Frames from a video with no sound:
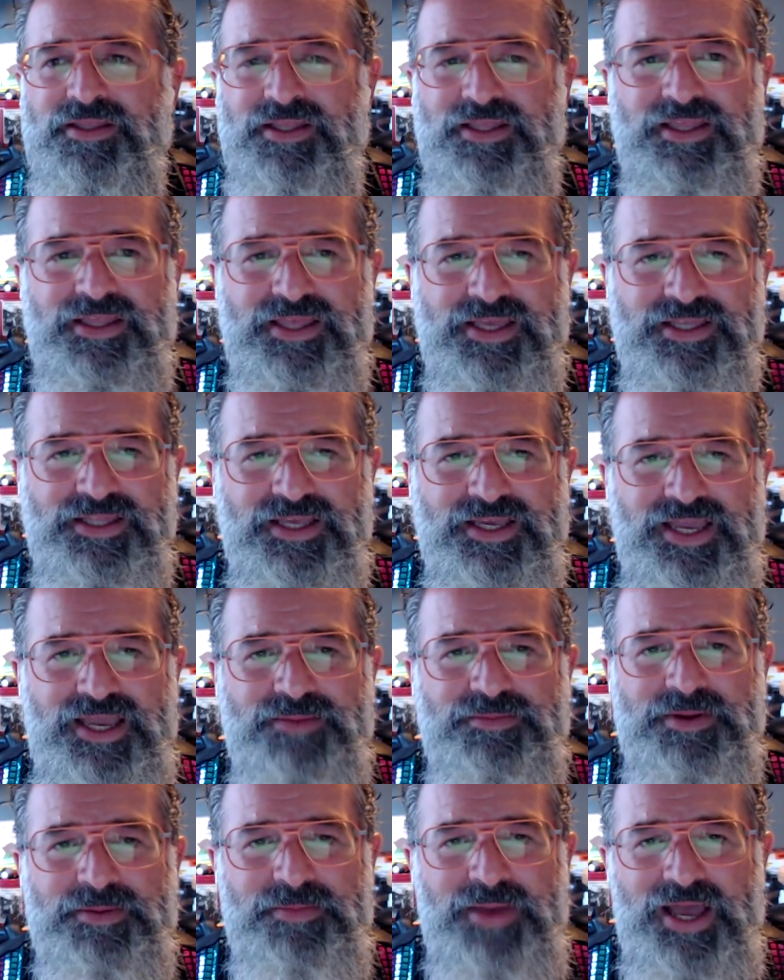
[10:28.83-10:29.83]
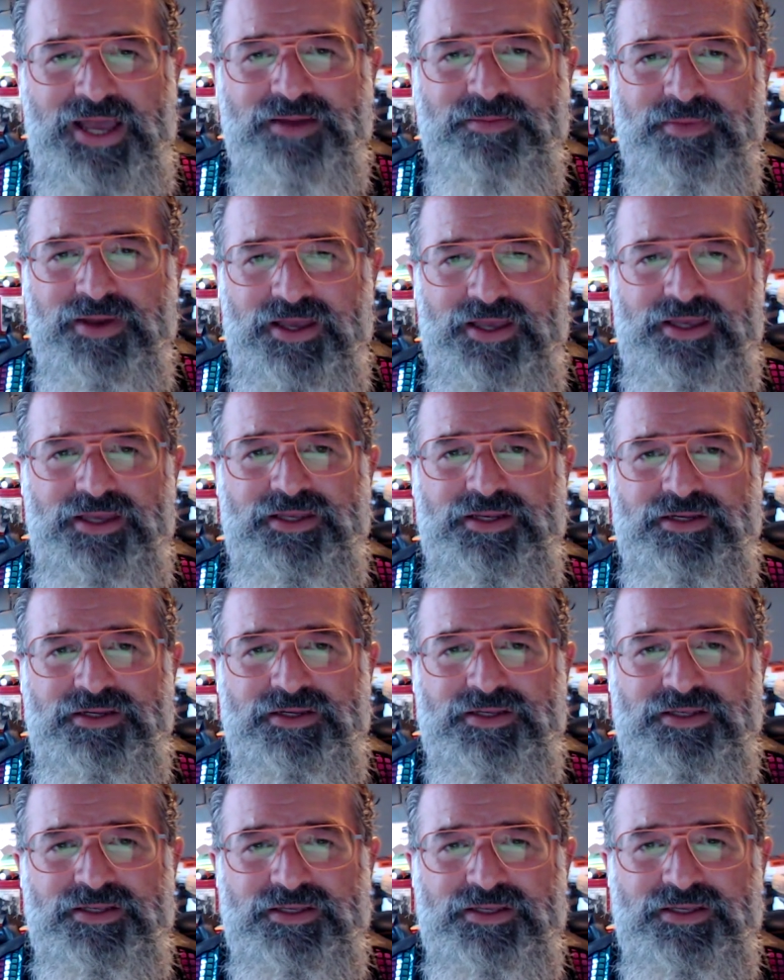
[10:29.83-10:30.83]
then the thing that came to my
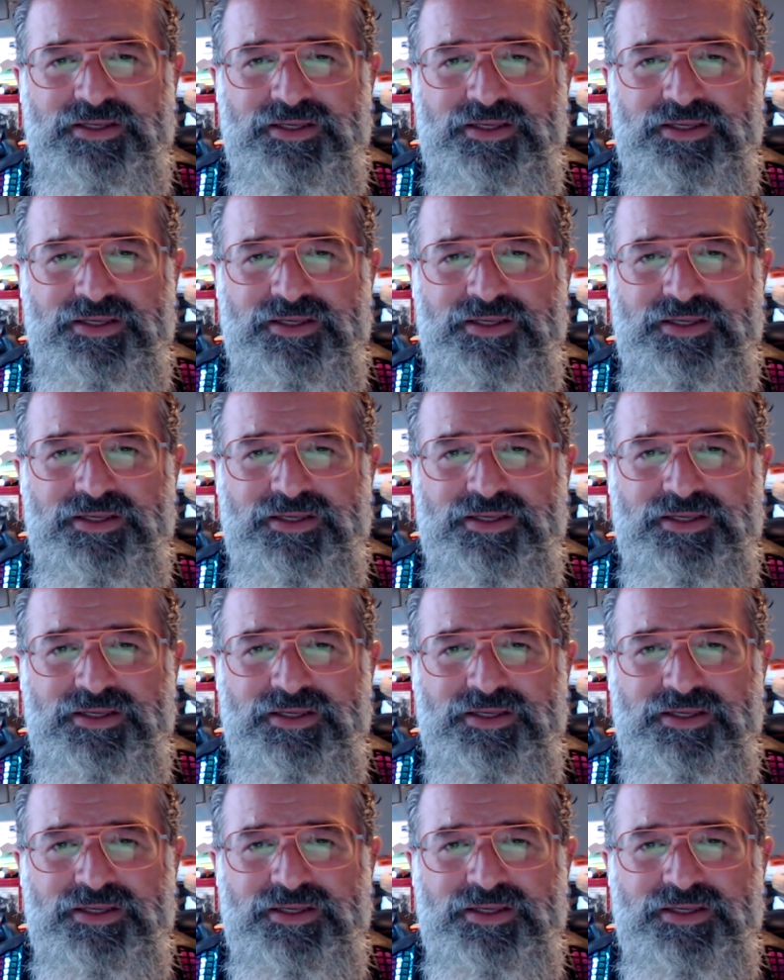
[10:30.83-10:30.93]
mind